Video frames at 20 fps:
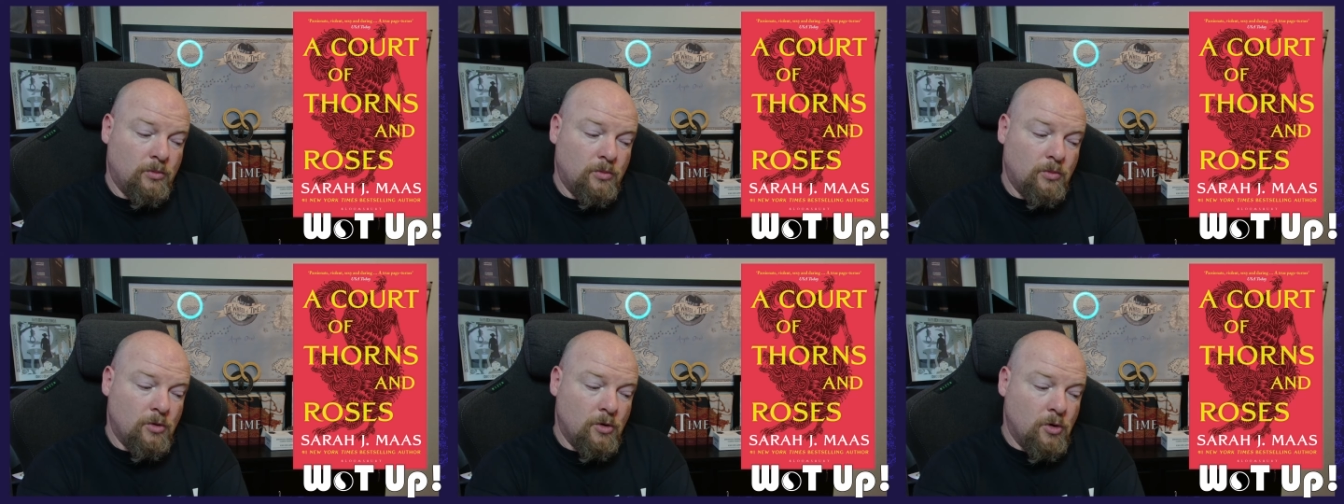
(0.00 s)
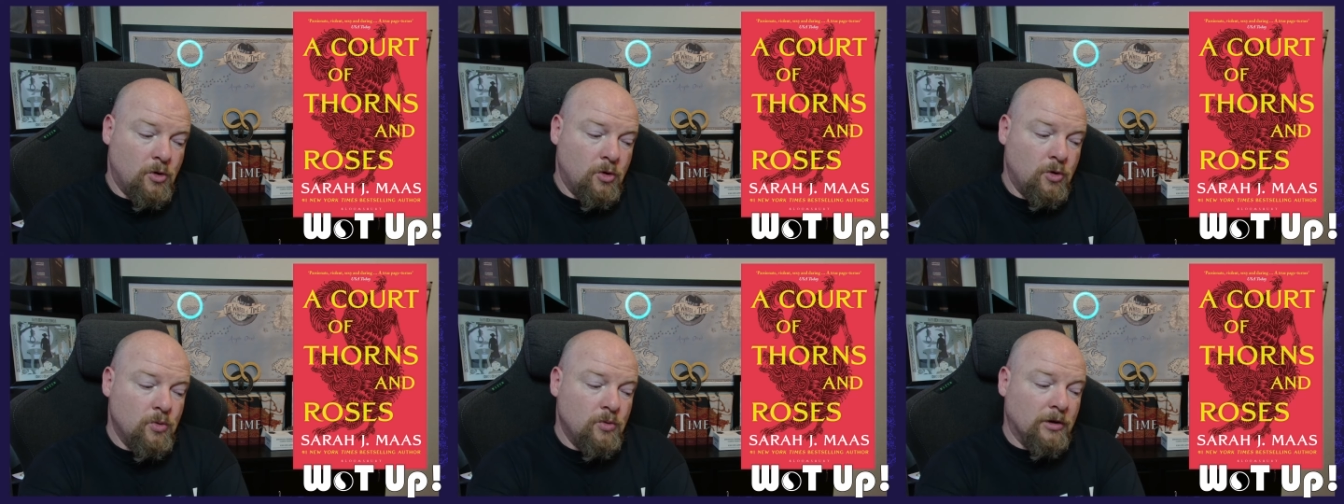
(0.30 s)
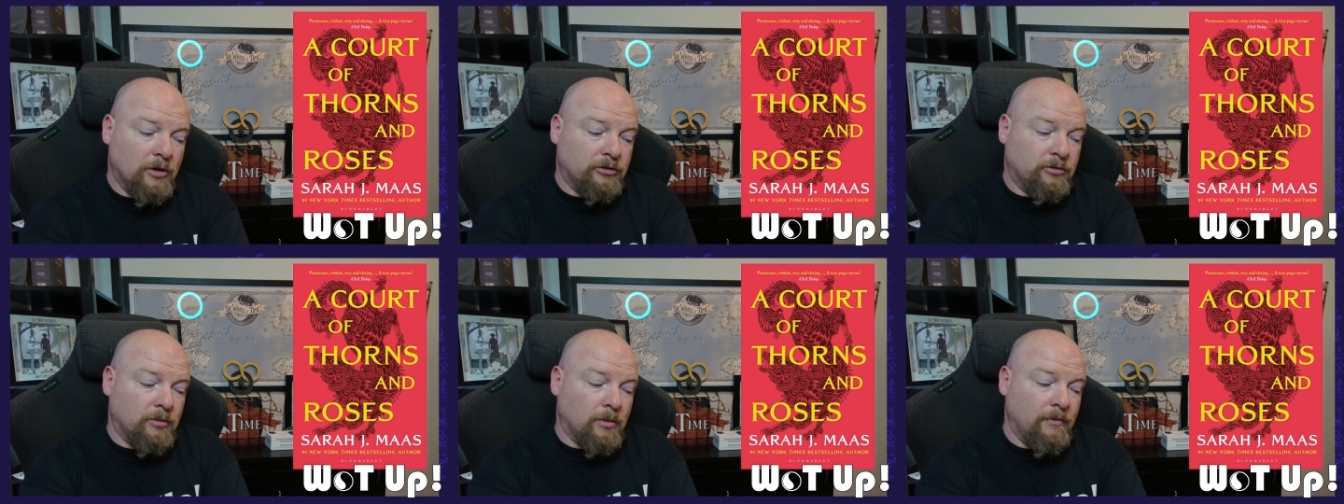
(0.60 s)
who
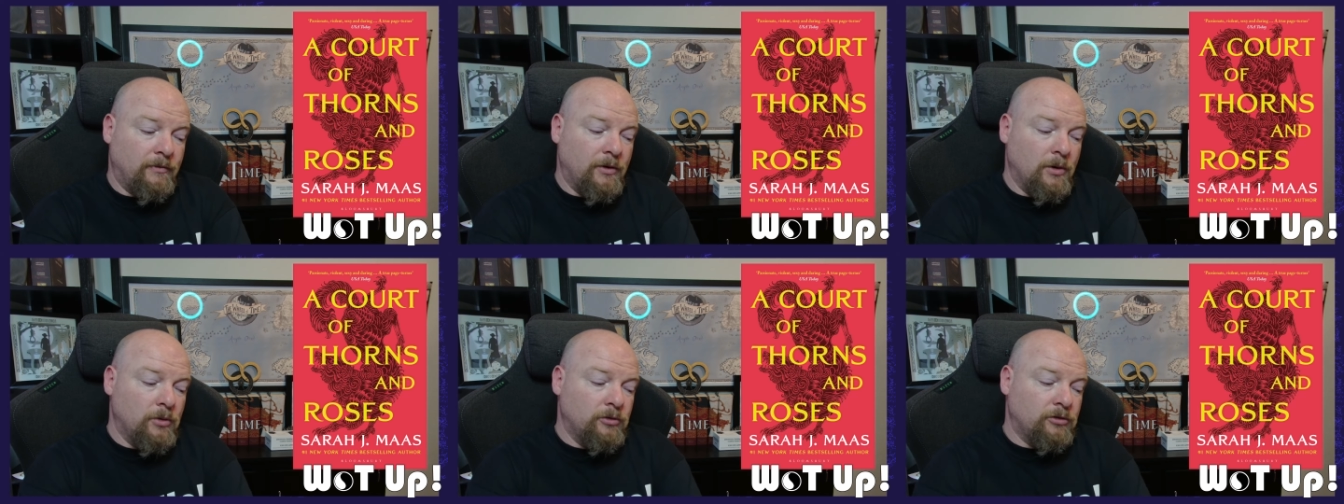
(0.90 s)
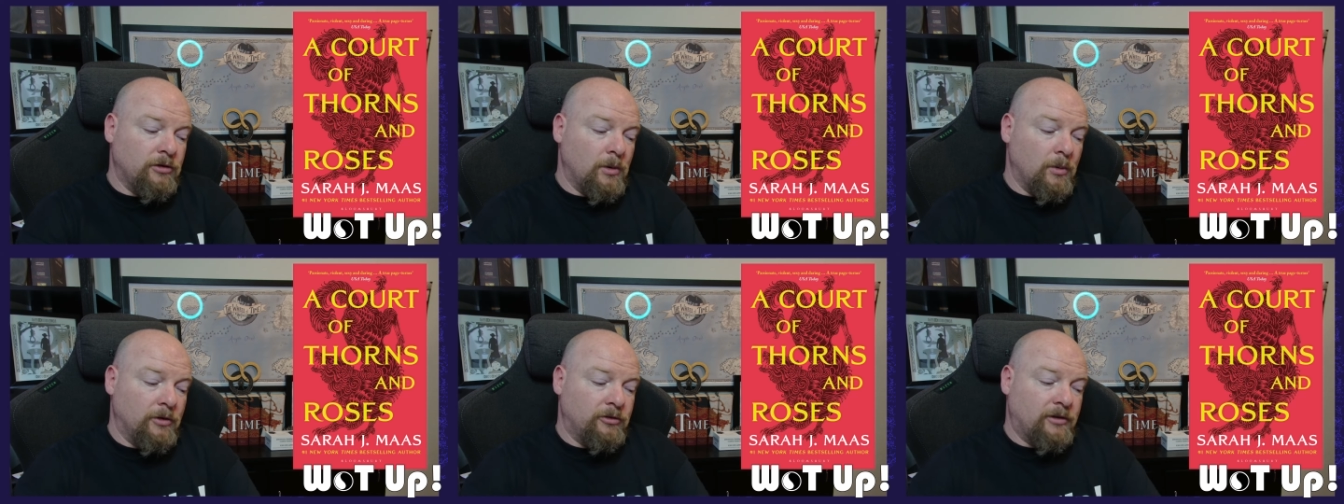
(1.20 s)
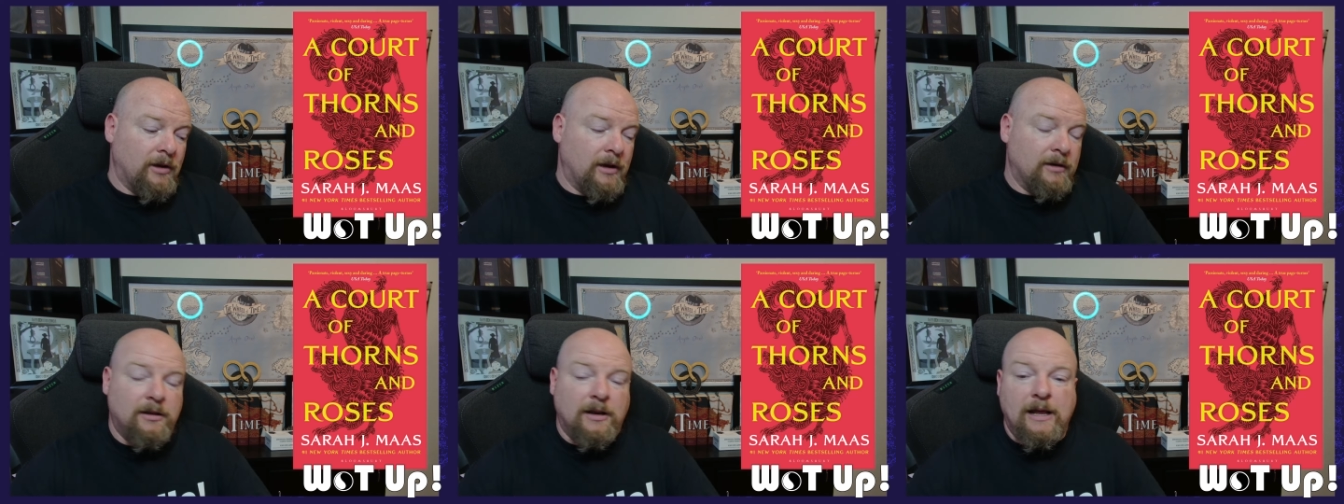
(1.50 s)
does the reviews at U S
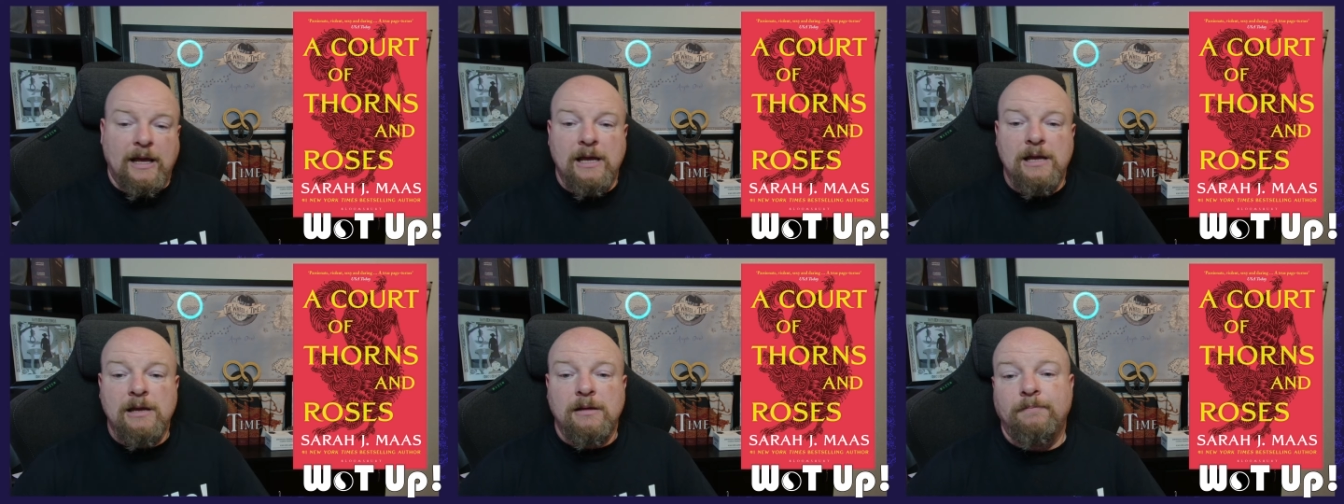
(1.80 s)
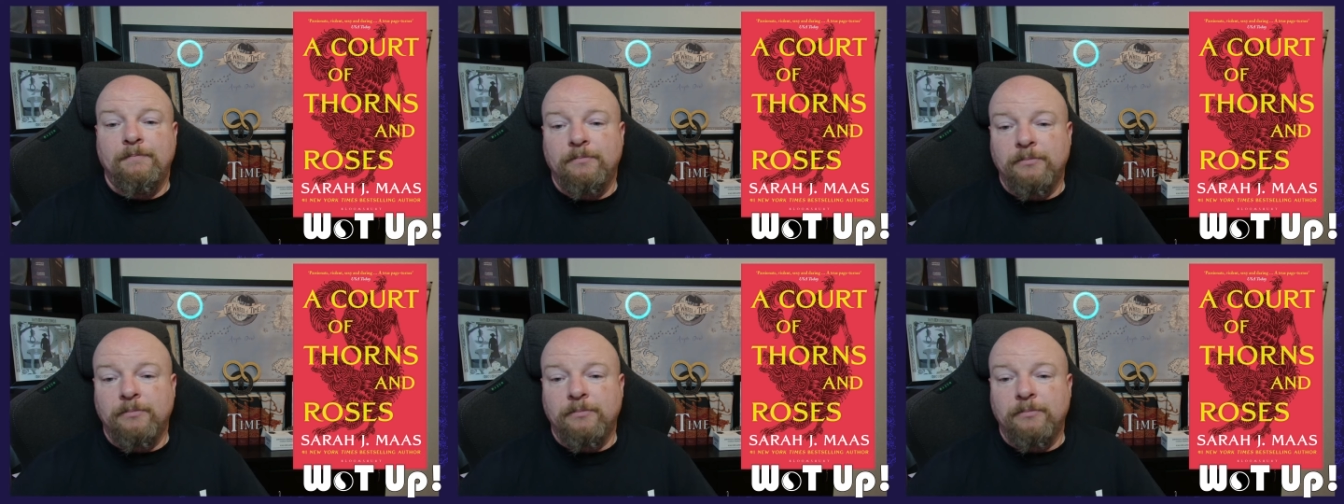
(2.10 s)
A Today,